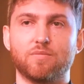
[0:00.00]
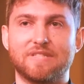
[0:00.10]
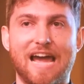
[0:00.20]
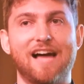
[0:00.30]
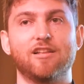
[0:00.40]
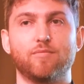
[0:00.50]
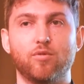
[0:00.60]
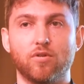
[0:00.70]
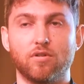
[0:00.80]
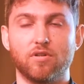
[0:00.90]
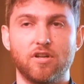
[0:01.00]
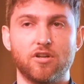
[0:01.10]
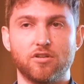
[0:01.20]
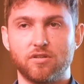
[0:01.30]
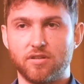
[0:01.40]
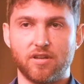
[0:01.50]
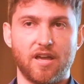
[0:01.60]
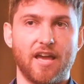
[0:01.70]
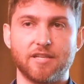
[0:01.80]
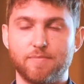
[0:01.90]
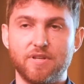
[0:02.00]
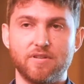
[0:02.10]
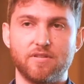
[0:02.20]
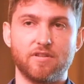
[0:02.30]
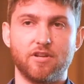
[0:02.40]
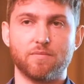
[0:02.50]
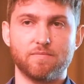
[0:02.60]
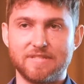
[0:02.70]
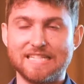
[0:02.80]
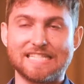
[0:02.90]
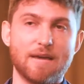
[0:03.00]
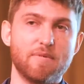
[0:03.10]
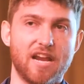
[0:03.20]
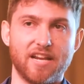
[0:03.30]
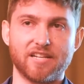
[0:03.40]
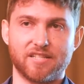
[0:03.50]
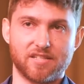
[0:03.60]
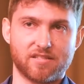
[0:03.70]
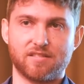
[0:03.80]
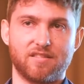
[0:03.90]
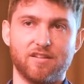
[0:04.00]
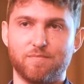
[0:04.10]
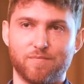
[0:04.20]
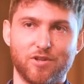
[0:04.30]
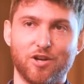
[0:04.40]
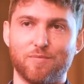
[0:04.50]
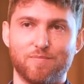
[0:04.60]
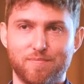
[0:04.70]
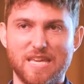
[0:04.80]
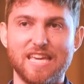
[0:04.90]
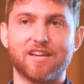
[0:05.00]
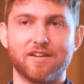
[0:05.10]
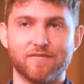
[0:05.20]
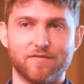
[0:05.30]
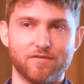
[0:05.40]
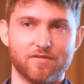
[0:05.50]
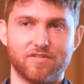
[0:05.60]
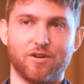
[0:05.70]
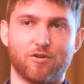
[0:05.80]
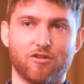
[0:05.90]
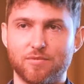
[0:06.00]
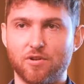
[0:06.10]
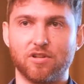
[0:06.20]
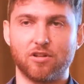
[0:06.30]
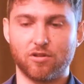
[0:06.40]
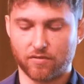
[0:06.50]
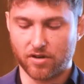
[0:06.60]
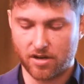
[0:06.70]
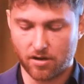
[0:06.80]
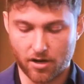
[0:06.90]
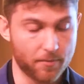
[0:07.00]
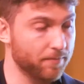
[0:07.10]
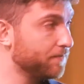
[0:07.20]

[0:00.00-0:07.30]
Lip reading: talent pool has been, disseminating since the, peak of, crypto a little over a year ago.